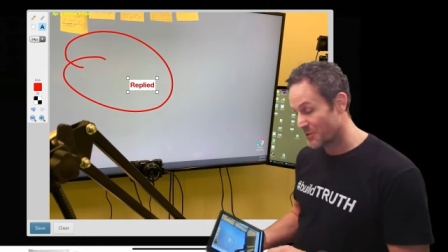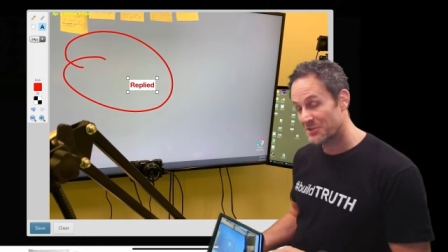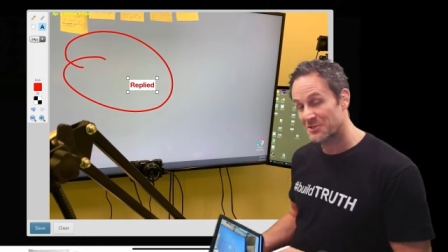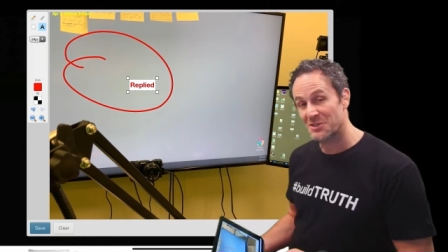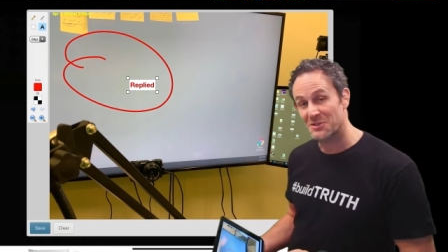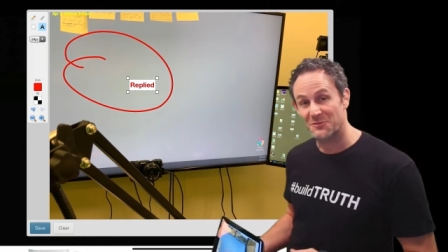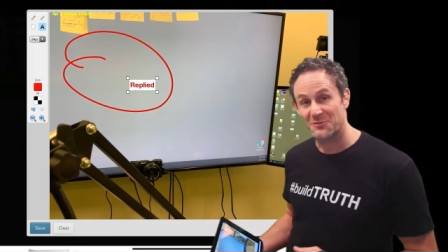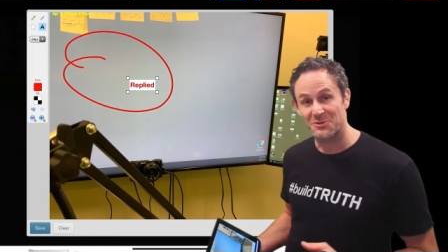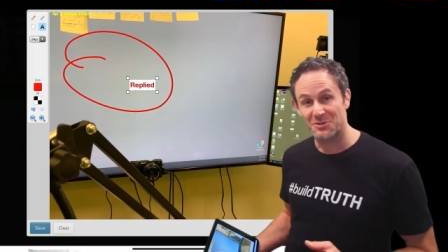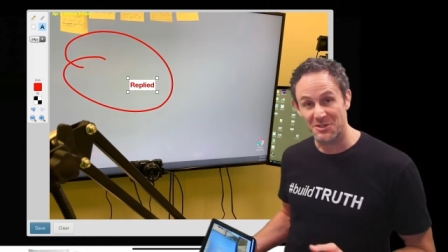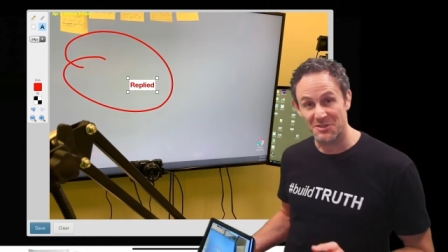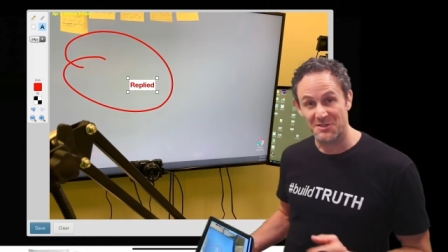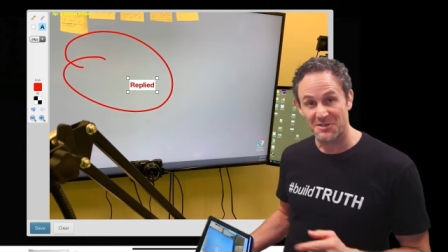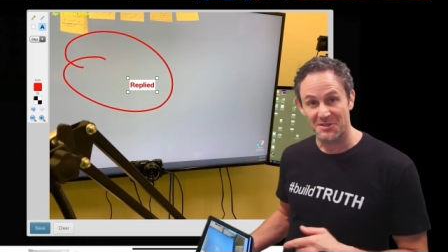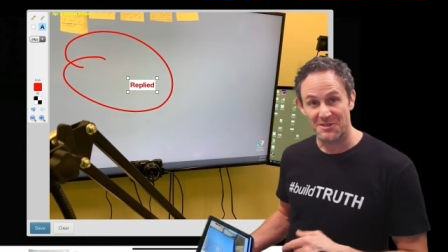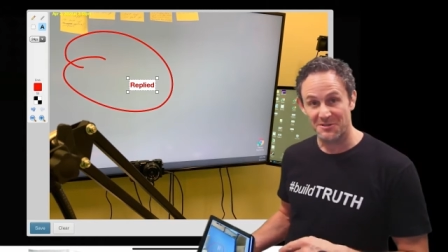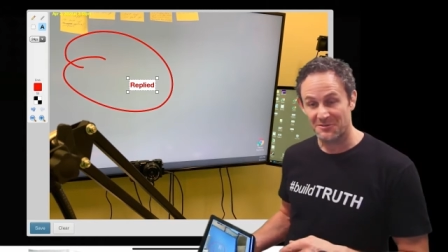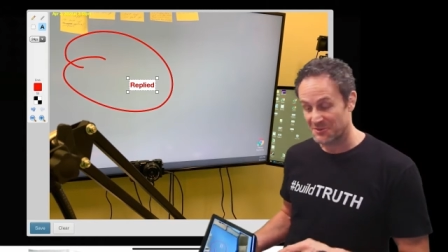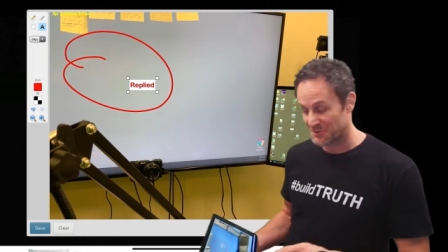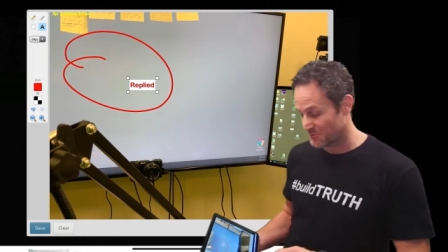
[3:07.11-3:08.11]
Just for shits and
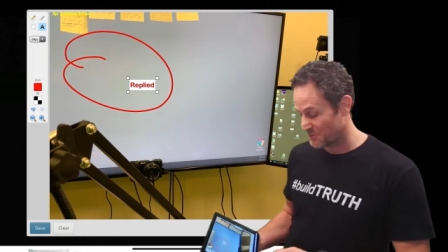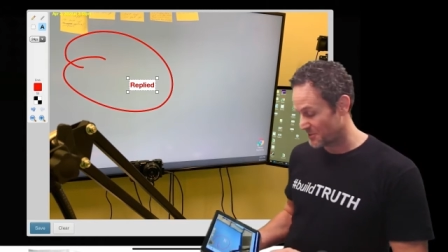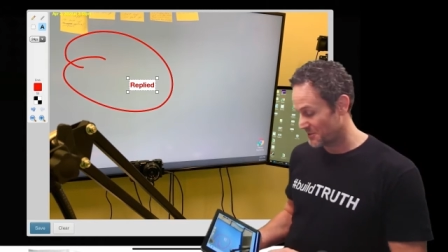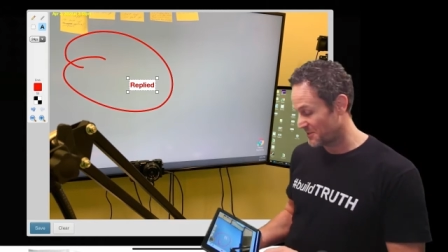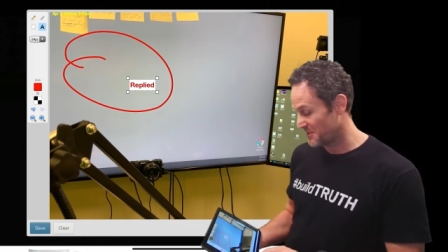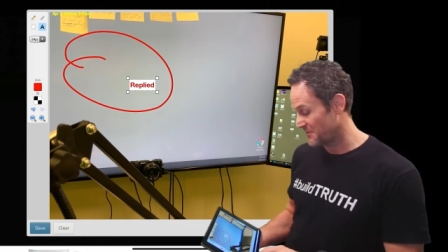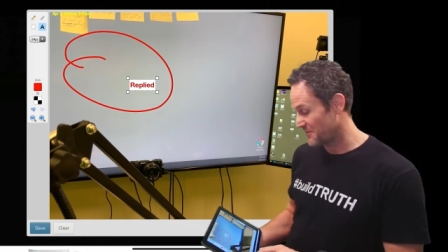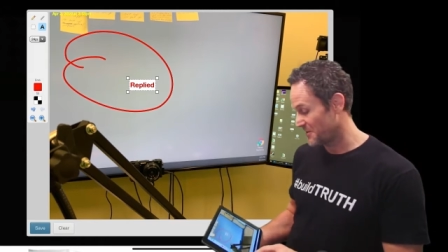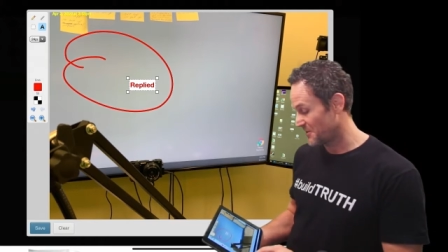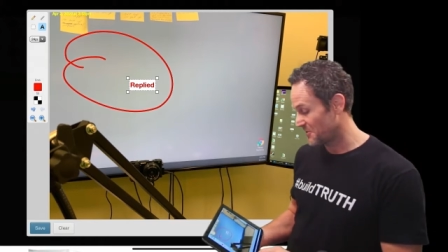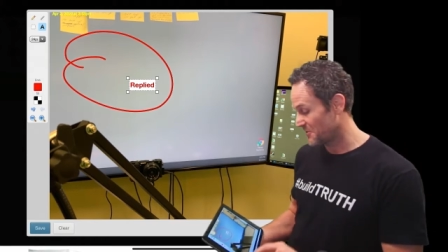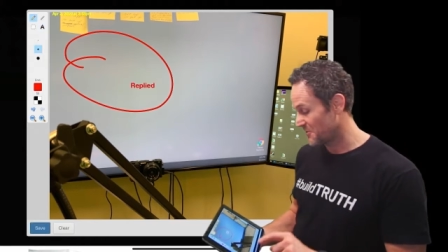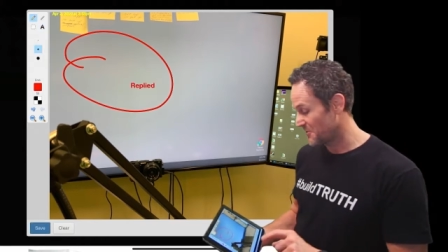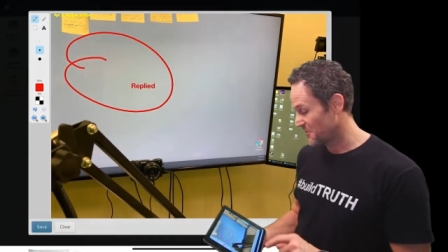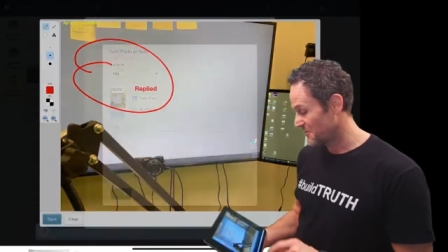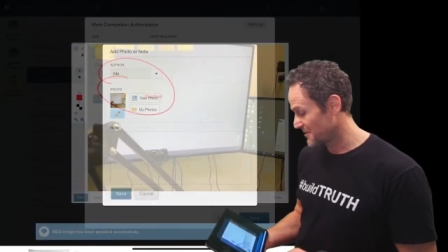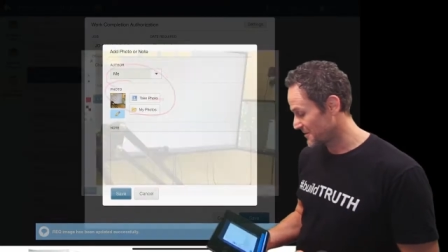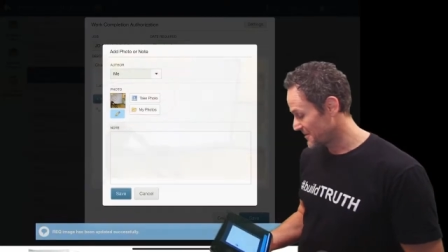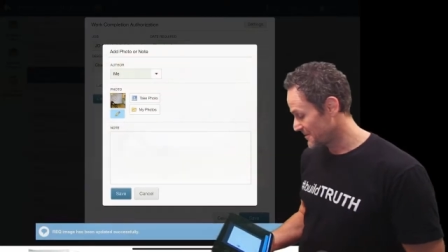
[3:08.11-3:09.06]
giggles, we're going to leave that in there.